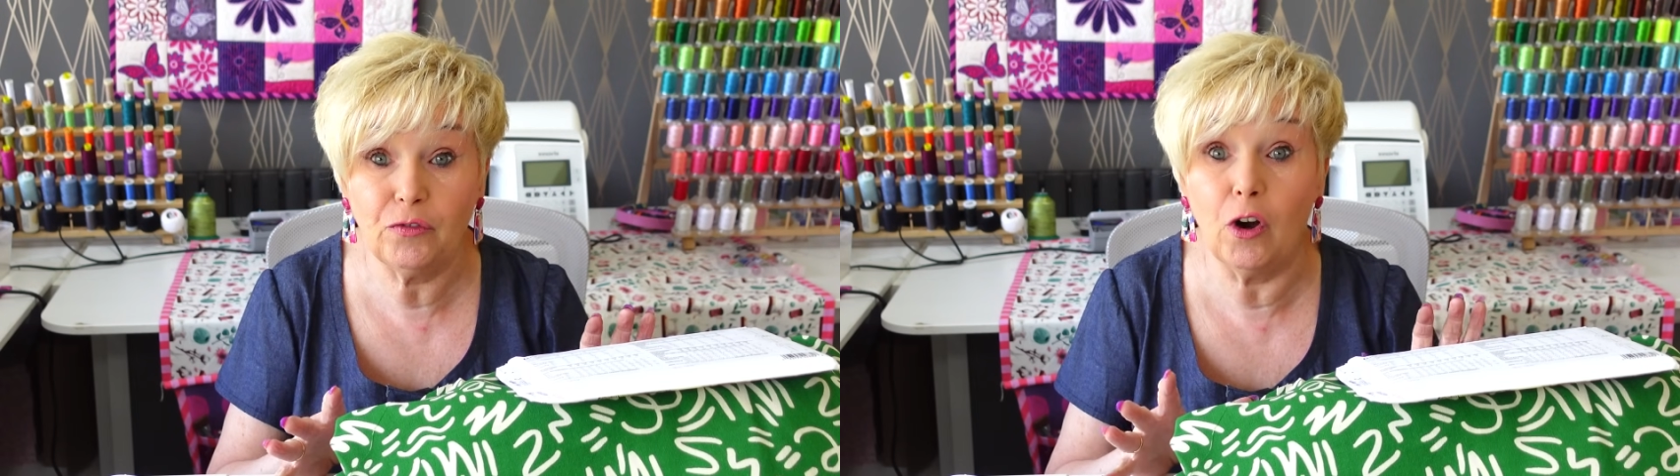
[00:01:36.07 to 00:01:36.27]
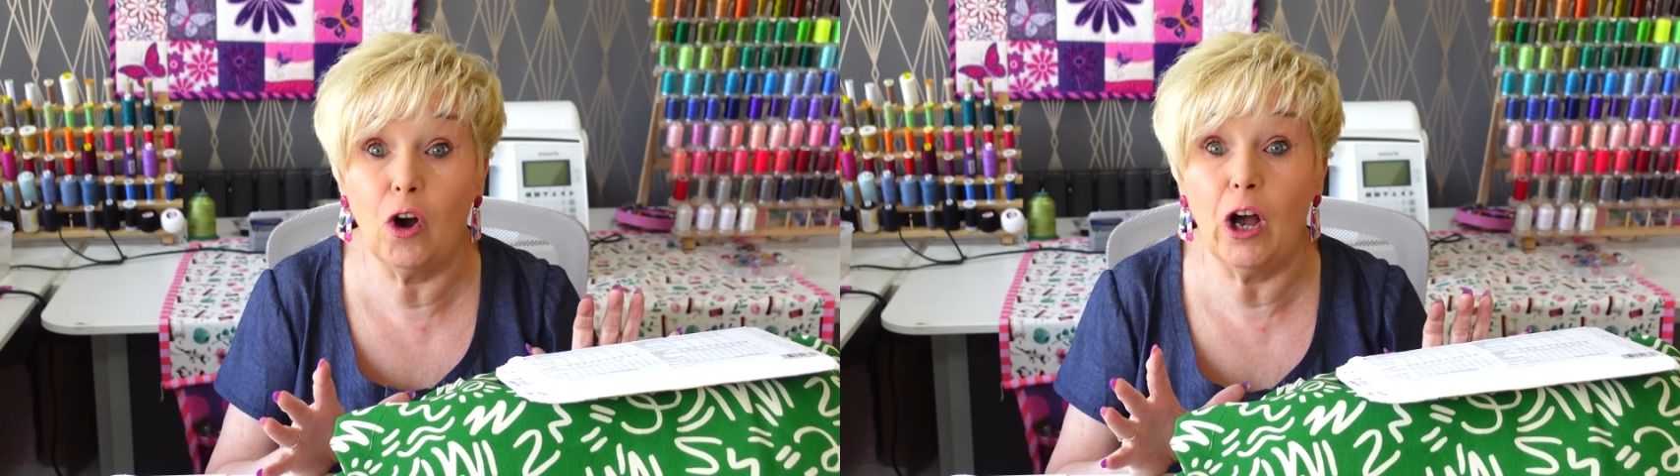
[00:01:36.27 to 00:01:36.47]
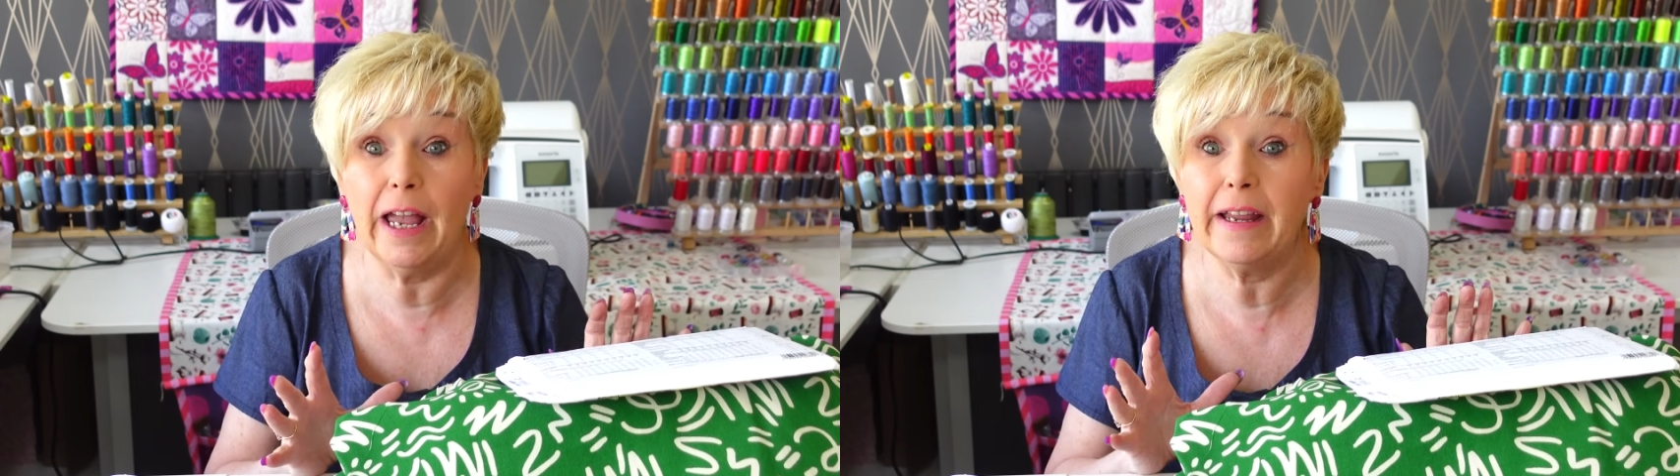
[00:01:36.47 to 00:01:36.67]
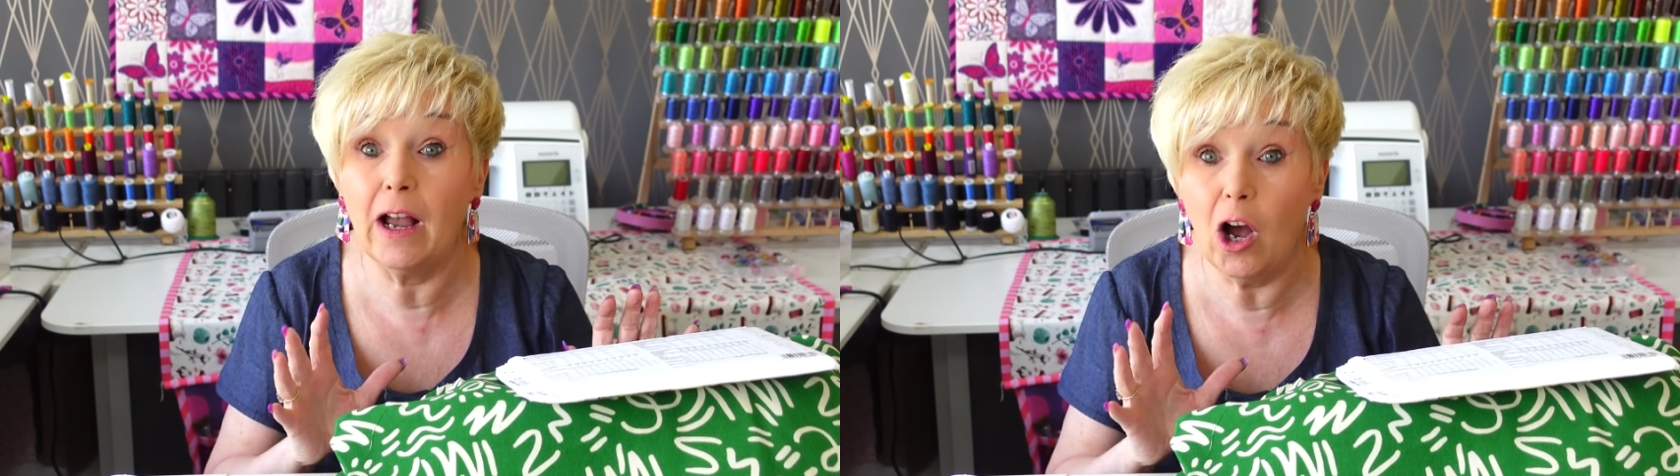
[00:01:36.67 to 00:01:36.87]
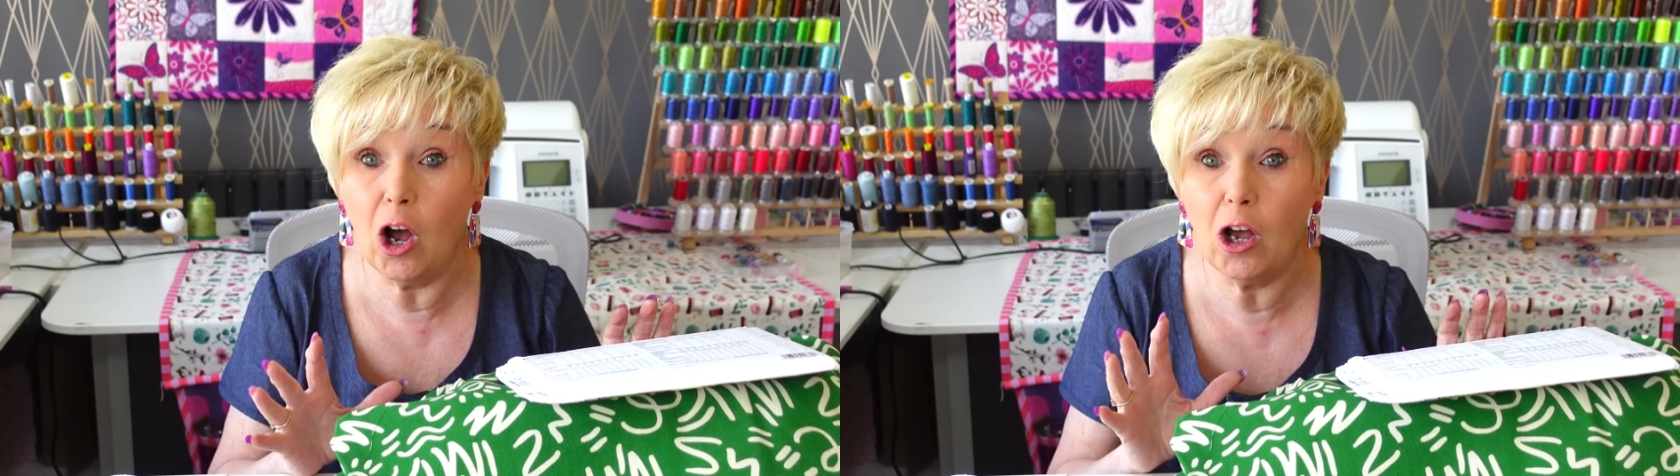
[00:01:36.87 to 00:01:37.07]
for a
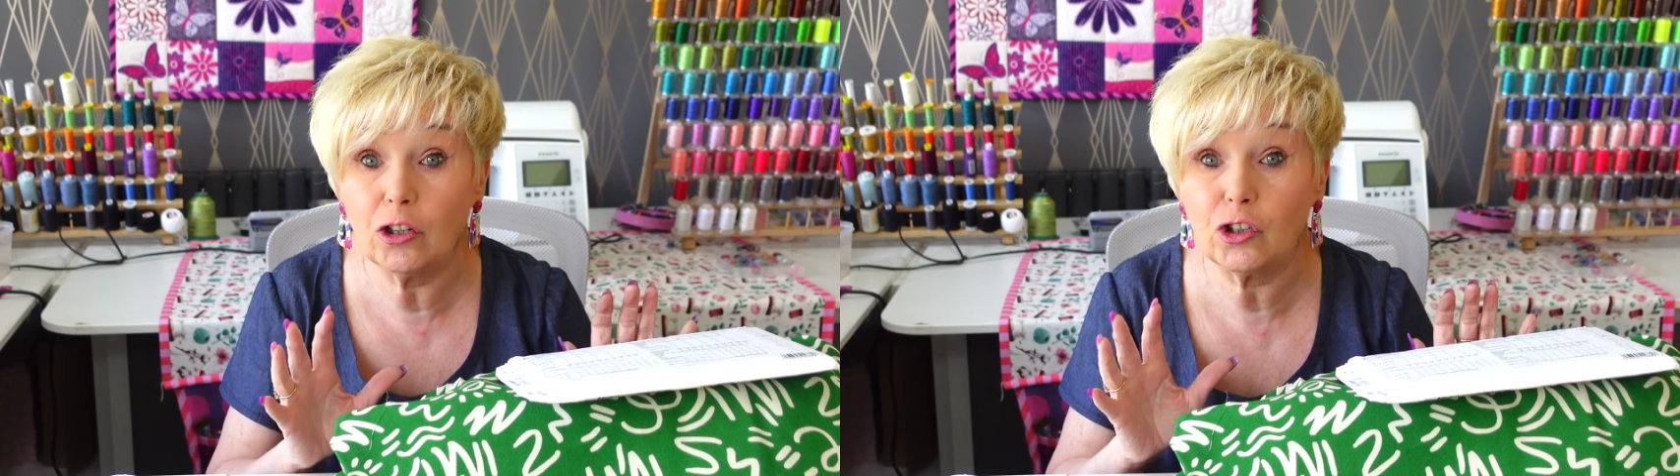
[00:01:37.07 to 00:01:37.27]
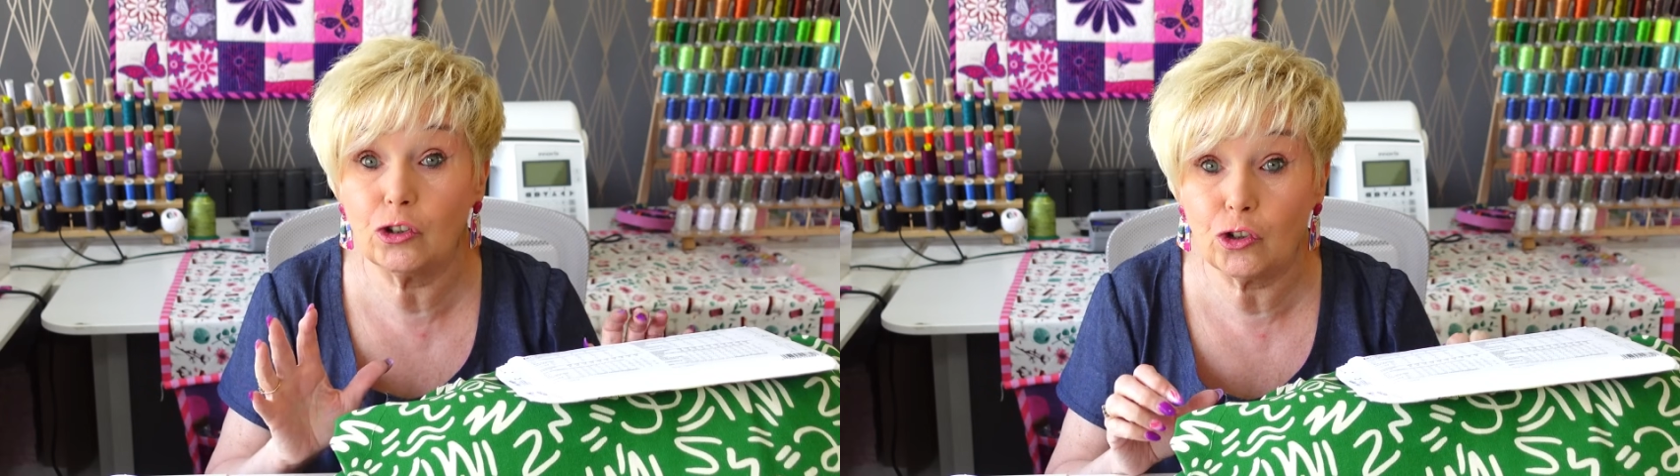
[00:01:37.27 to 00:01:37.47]
hot,